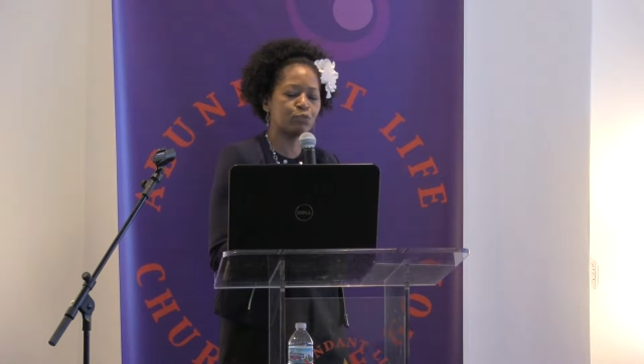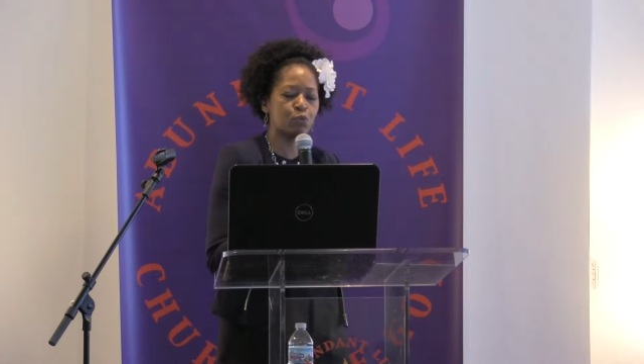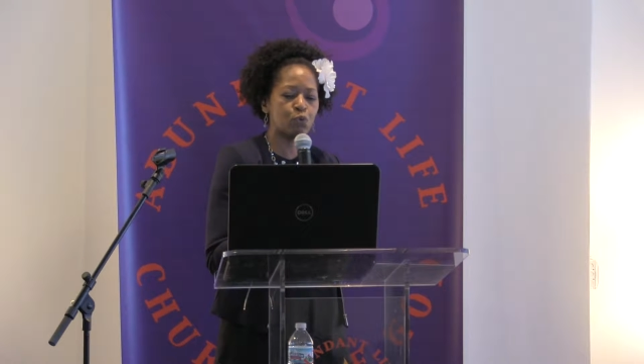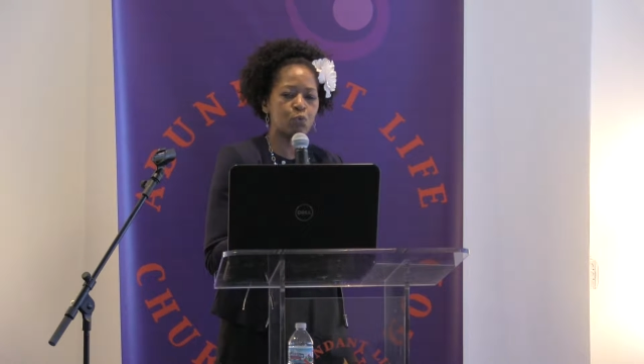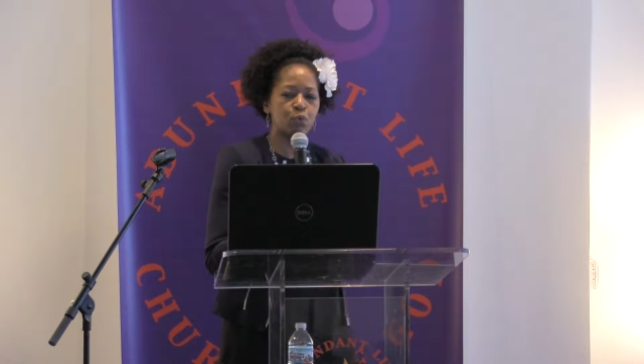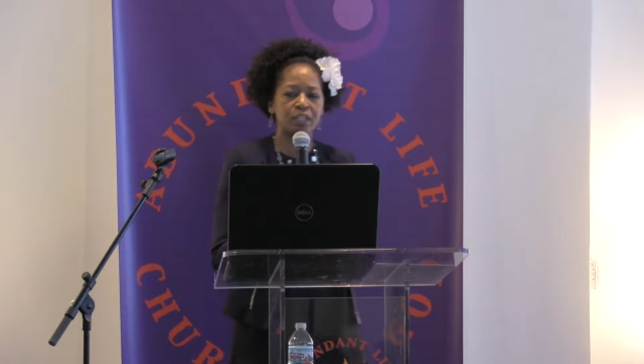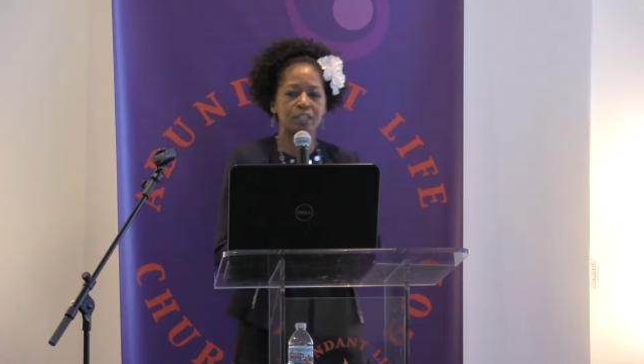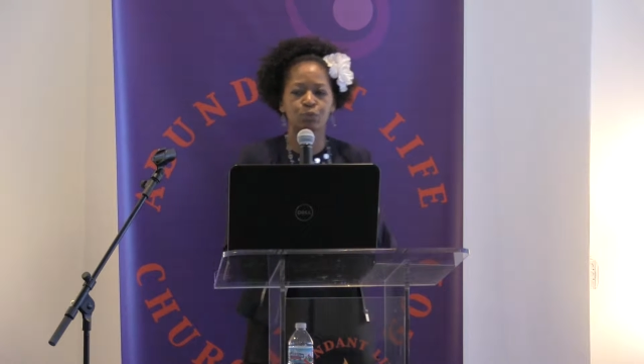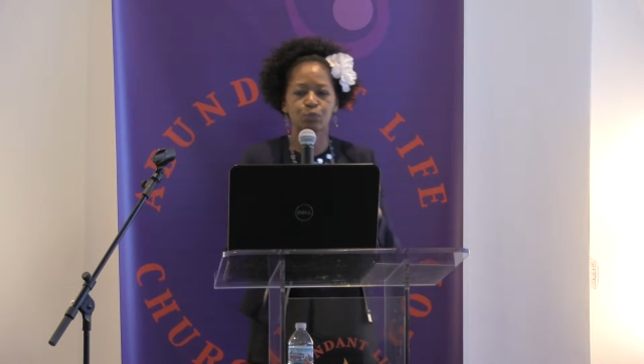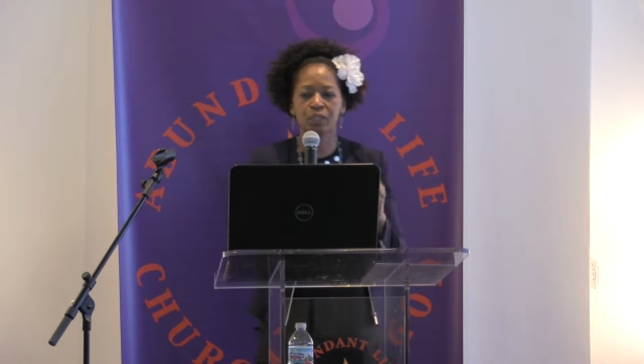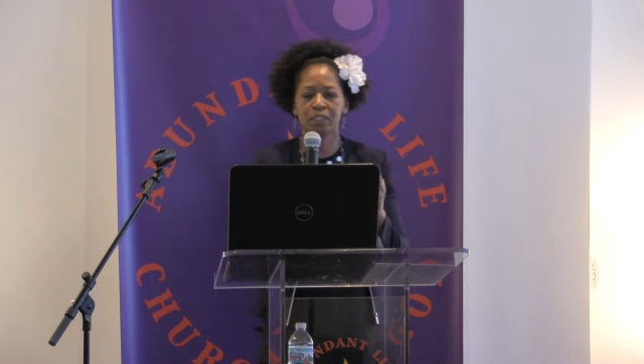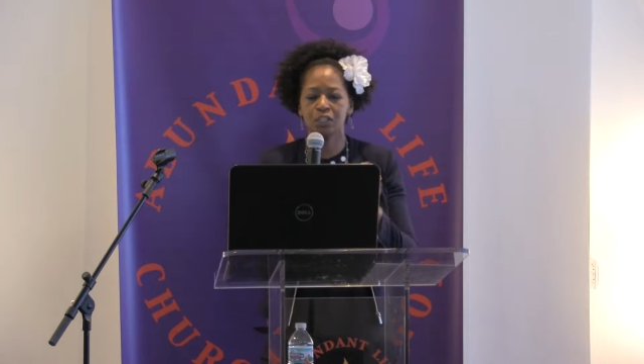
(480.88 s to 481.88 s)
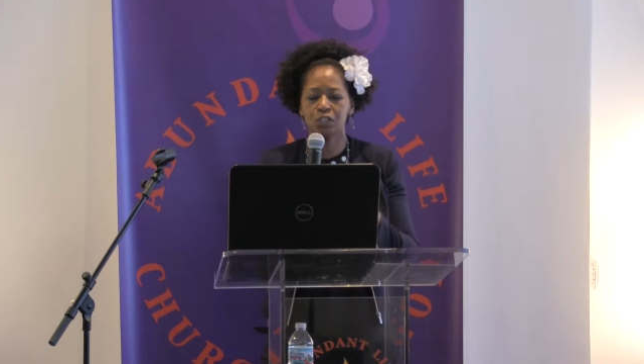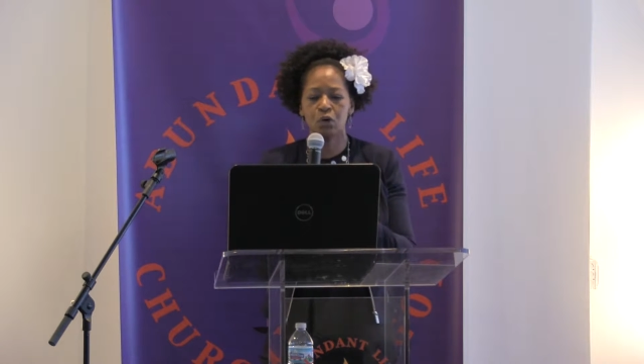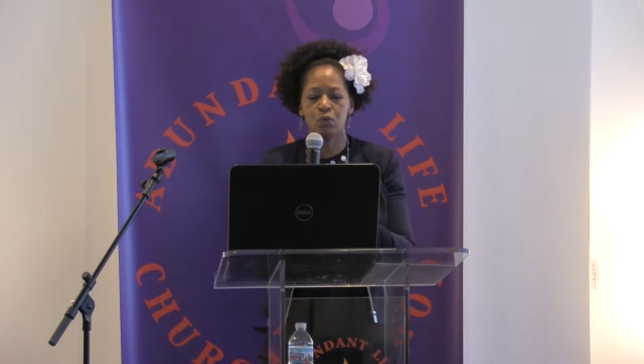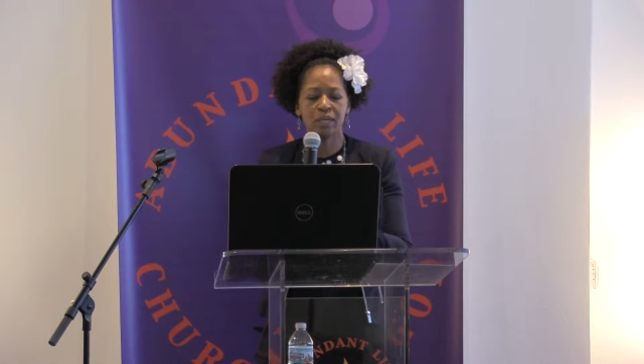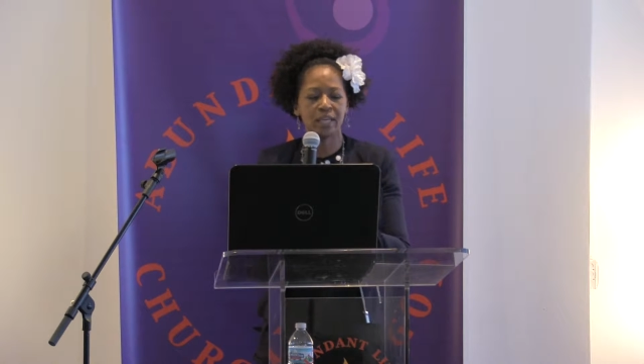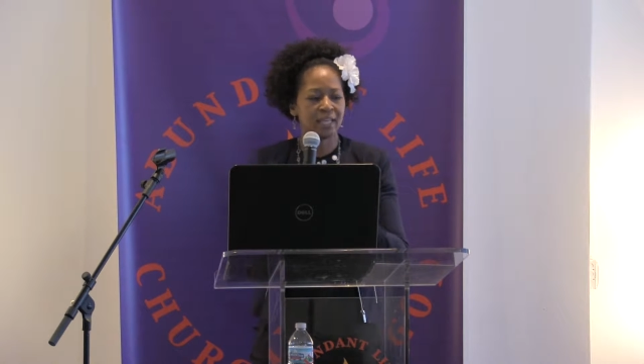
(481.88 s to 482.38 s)
before we could really
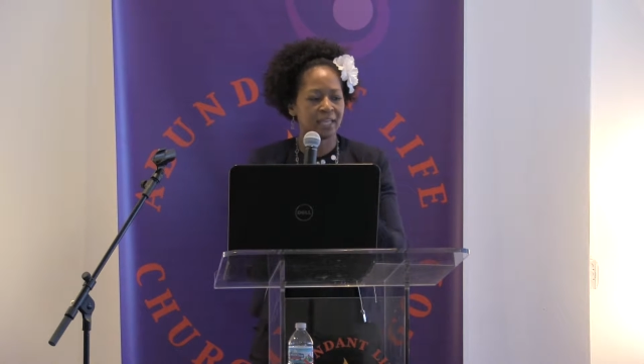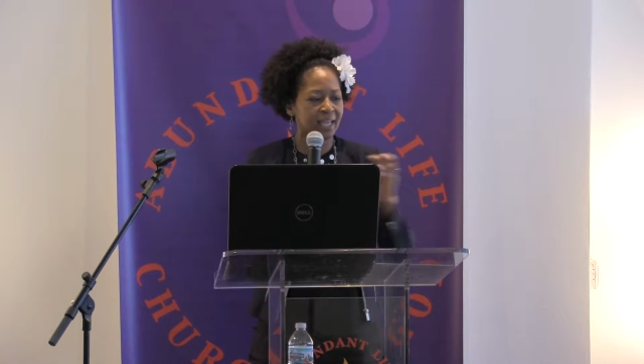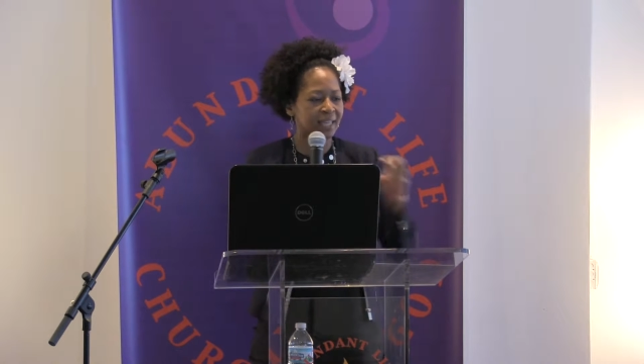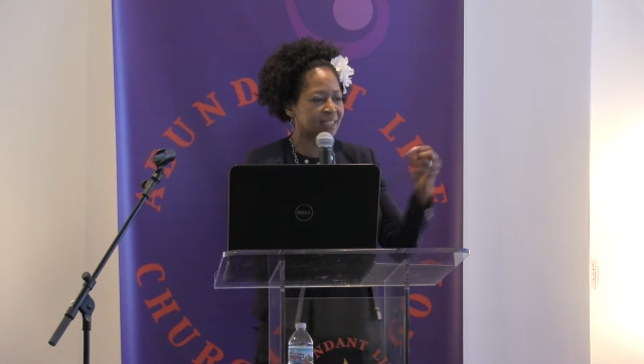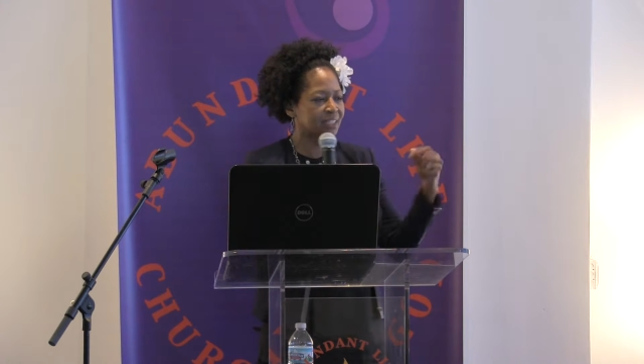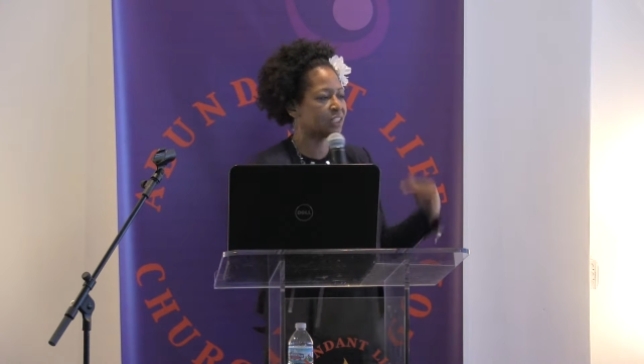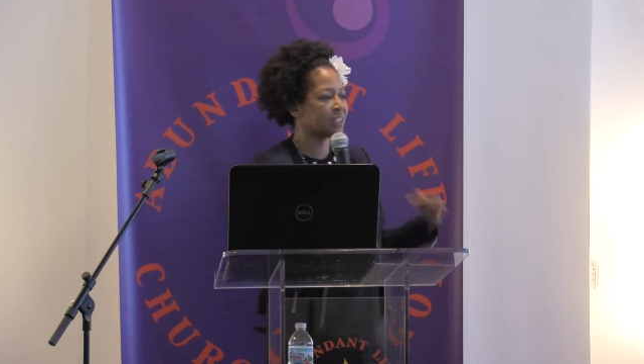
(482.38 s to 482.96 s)
go in and